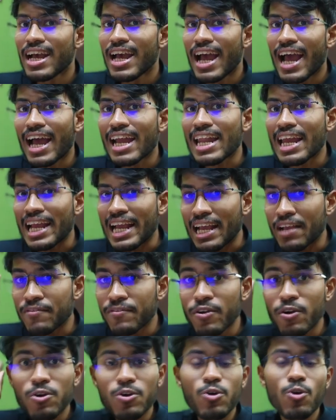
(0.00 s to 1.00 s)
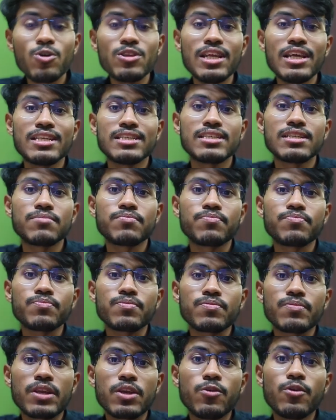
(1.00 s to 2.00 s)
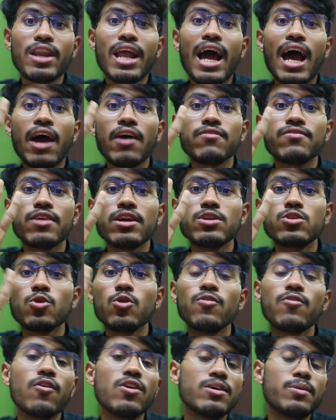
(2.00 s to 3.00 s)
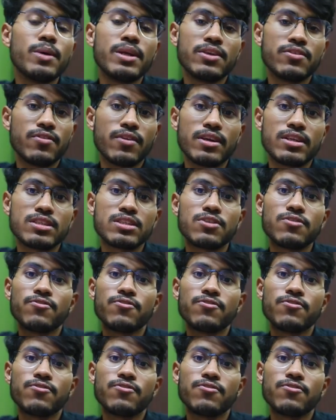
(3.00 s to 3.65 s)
And if you do this, you will have the twofold benefits.